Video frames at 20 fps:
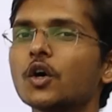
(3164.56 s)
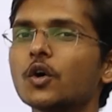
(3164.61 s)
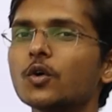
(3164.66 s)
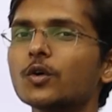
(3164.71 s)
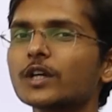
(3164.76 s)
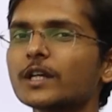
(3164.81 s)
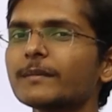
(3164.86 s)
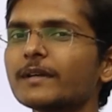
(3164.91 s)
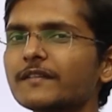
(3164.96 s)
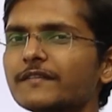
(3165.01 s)

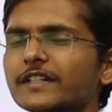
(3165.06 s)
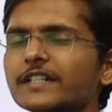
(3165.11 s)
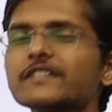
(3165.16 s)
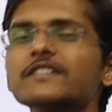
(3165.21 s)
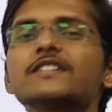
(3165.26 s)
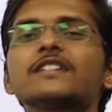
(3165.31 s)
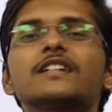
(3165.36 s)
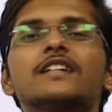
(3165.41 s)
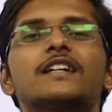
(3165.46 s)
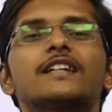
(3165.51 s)
Okay, my
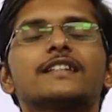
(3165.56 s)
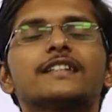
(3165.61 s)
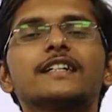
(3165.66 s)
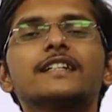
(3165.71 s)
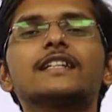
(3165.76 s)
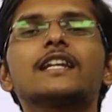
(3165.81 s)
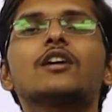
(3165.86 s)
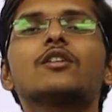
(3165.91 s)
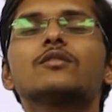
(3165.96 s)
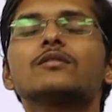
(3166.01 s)
friends,
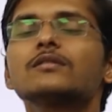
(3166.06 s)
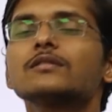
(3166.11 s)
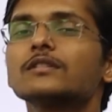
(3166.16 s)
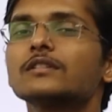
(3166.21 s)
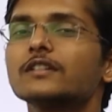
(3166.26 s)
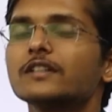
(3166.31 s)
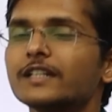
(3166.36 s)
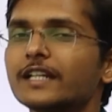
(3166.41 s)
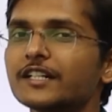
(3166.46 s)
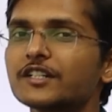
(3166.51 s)
then now
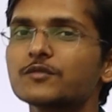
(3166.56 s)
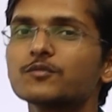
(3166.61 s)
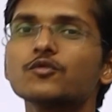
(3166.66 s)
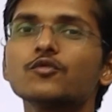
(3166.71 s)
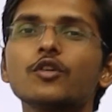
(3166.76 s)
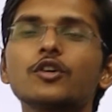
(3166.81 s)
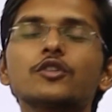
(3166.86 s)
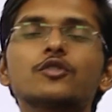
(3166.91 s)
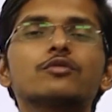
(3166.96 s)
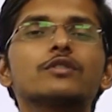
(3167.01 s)
let's
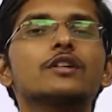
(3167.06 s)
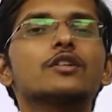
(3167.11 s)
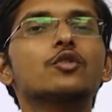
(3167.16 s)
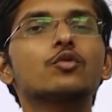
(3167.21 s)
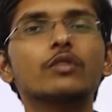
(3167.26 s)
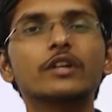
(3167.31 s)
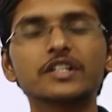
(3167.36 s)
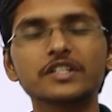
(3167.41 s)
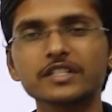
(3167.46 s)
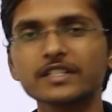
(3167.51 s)
move on to the
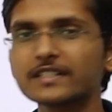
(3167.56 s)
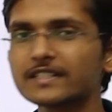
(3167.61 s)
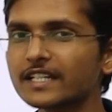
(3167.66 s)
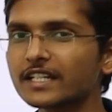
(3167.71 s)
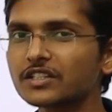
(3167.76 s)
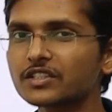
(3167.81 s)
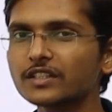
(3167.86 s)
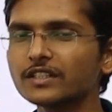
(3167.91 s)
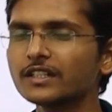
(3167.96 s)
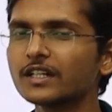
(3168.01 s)
question
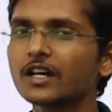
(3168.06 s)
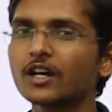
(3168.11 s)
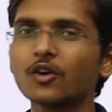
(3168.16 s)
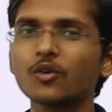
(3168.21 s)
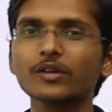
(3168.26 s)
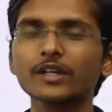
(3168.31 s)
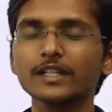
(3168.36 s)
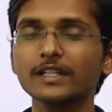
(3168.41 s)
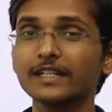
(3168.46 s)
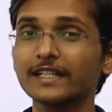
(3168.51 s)
section.
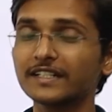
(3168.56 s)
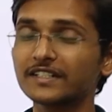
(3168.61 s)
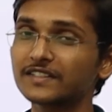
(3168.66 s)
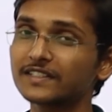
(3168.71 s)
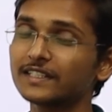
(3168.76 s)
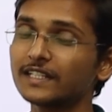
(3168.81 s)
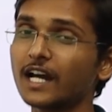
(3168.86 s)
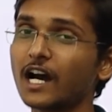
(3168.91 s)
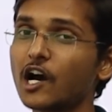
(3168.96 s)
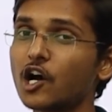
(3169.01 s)
Okay, let's
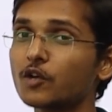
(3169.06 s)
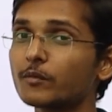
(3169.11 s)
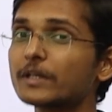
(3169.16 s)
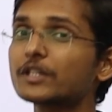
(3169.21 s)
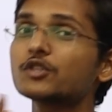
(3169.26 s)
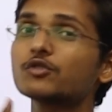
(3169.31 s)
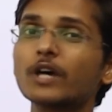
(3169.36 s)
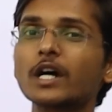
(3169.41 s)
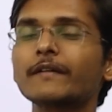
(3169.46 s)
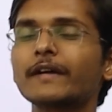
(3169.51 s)
see how
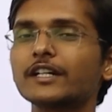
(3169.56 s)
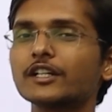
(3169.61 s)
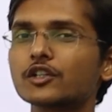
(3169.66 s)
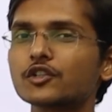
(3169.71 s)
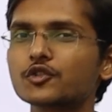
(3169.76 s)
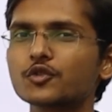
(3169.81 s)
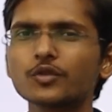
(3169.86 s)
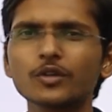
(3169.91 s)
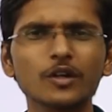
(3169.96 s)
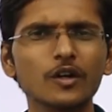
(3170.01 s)
much you have
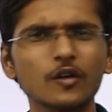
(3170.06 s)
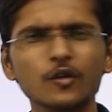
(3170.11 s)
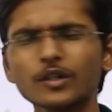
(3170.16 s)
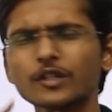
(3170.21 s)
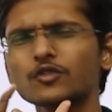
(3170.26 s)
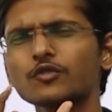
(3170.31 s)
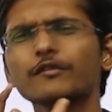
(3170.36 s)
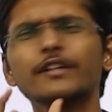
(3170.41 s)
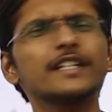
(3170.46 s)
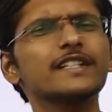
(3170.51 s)
understood.
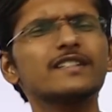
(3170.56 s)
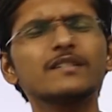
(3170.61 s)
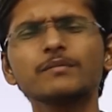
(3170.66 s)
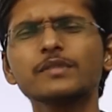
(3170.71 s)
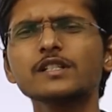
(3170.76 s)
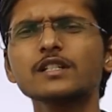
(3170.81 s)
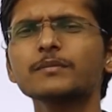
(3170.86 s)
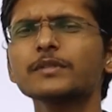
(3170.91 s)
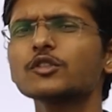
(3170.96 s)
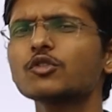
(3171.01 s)
Okay, so very
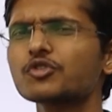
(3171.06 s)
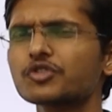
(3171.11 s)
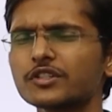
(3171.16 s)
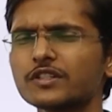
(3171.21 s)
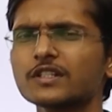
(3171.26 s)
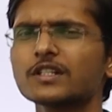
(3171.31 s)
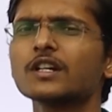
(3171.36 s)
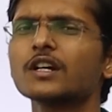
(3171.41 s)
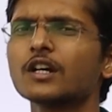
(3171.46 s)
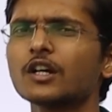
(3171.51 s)
simple
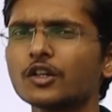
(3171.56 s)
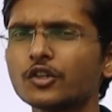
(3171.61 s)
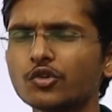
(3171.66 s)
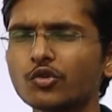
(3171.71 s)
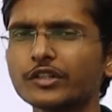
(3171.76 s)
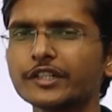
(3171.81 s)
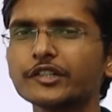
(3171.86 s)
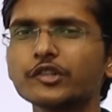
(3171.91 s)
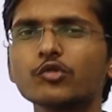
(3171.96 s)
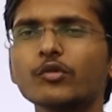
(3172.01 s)
questions,
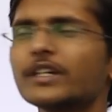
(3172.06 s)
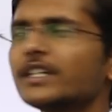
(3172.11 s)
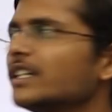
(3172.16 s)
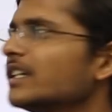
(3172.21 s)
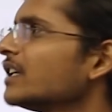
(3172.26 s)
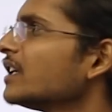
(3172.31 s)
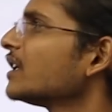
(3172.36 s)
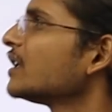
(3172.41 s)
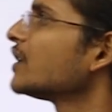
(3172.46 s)
no need to worry.